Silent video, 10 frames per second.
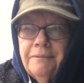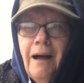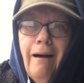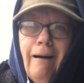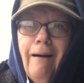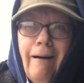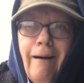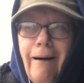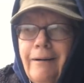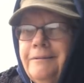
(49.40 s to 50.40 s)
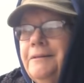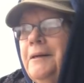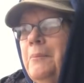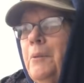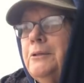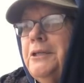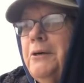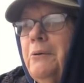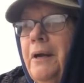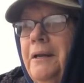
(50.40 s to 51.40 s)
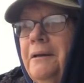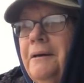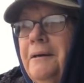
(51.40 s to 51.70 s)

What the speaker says: Ha ha ha. Multi-grain